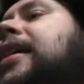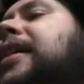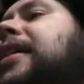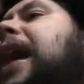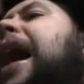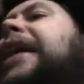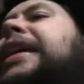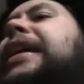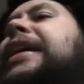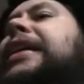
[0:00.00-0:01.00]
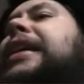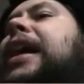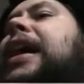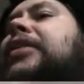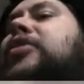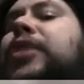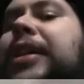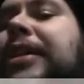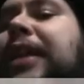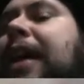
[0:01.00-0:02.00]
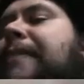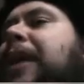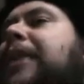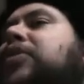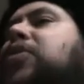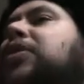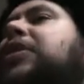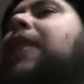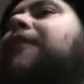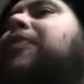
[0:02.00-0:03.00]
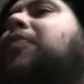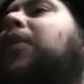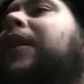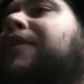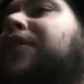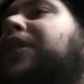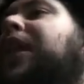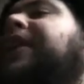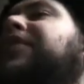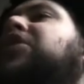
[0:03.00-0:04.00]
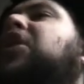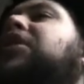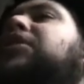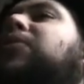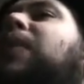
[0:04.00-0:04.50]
honey, tree sap, that sort of stuff, and whatever that they can turn into a